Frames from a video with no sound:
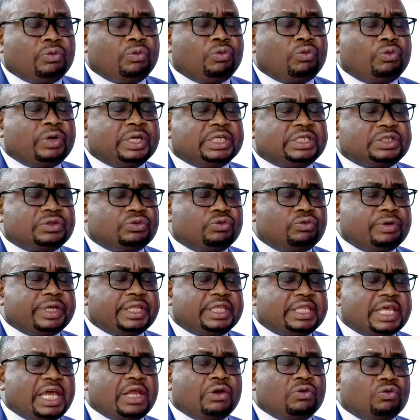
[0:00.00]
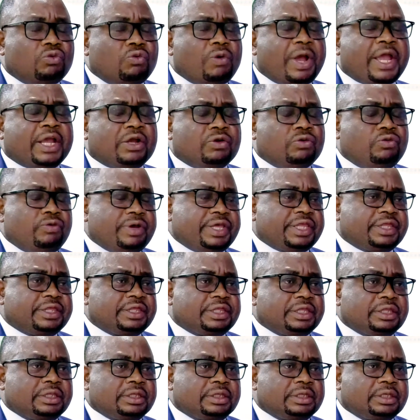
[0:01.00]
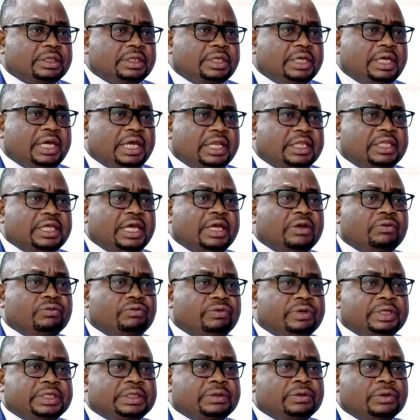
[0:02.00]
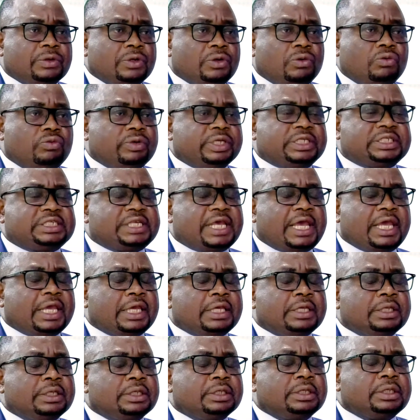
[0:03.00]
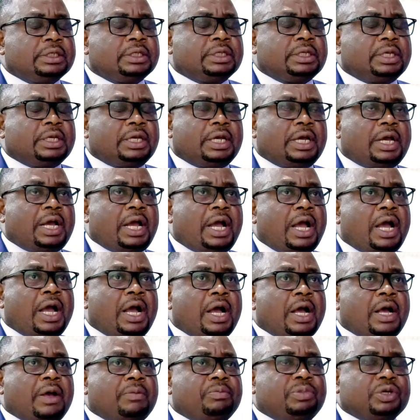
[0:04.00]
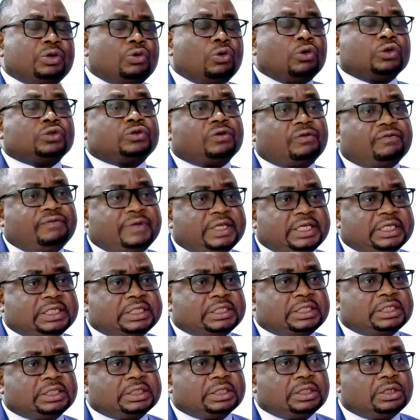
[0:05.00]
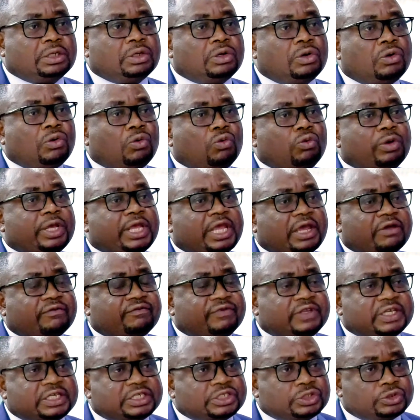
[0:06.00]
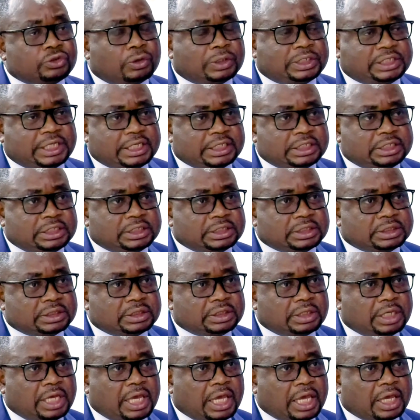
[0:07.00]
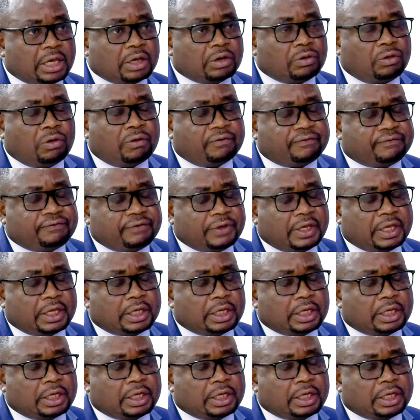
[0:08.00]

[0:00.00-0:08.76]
which we then work with, and then we say, because of this, we have this shortage of